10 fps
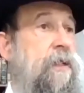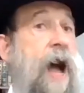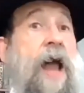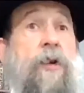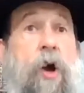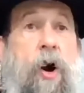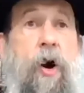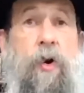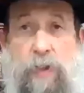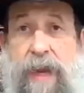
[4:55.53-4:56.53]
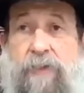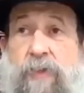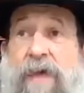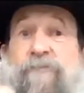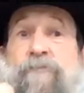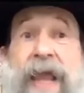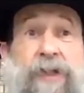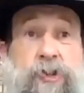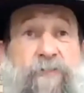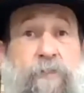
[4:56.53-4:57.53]
Hano, you're allowed to have
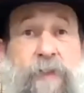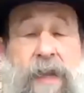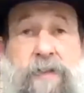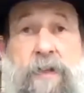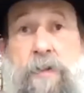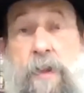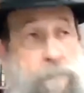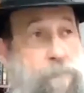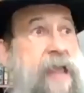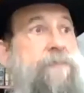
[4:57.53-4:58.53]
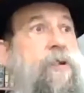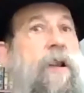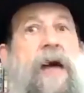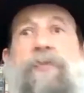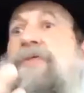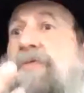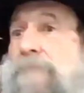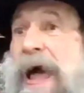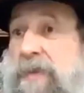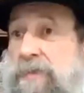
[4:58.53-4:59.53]
pleasure from that. Maybe you're allowed to
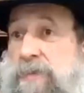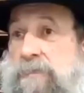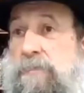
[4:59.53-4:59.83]
smell it.